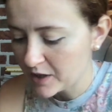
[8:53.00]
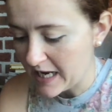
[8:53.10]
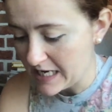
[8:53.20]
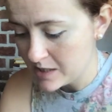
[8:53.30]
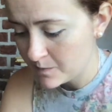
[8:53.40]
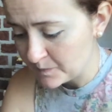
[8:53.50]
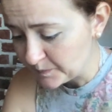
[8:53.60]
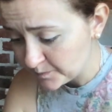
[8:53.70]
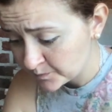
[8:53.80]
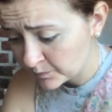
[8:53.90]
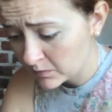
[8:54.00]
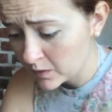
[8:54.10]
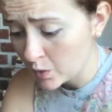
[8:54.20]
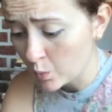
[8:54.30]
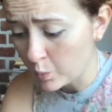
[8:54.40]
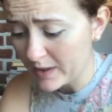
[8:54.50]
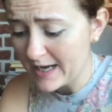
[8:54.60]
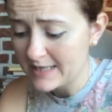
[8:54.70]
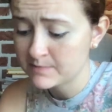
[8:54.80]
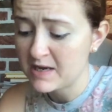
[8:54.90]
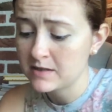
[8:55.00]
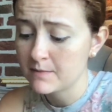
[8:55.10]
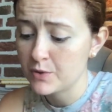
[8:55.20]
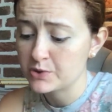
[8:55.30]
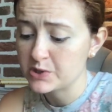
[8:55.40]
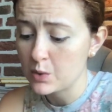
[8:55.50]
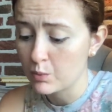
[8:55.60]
8, what has been the most